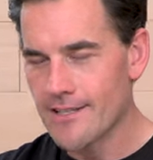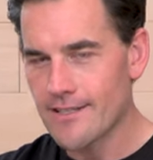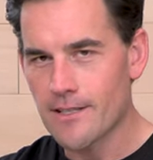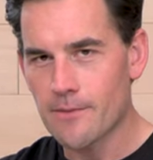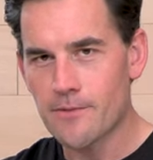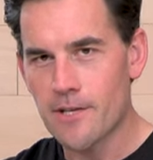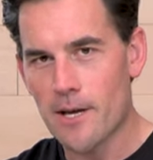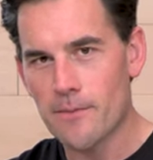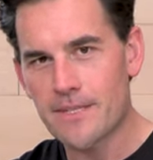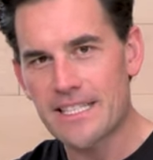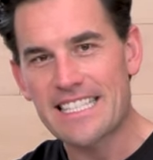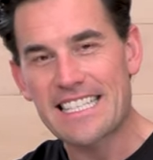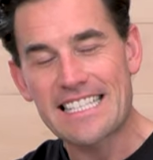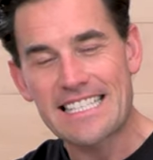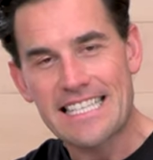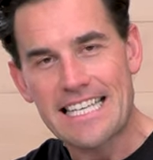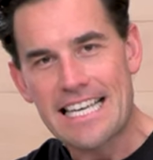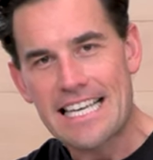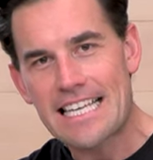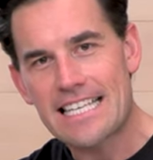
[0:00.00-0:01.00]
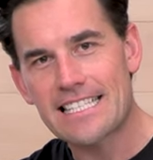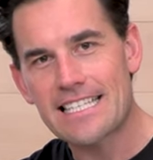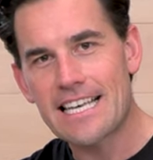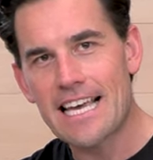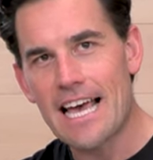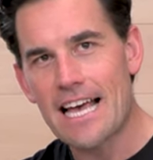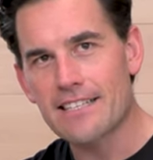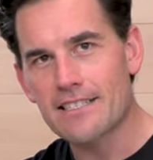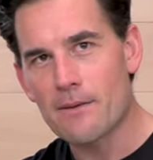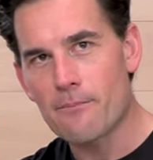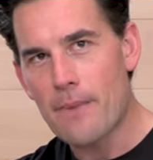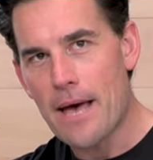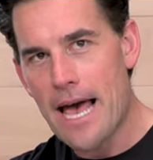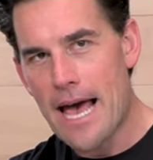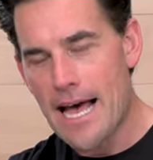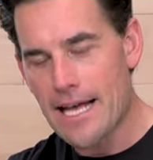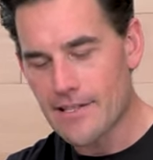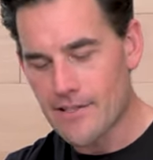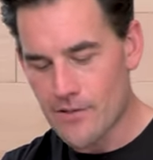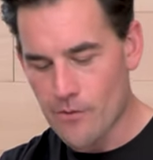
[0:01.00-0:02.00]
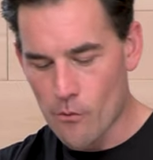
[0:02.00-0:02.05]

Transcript: Sometimes it's as easy as a pad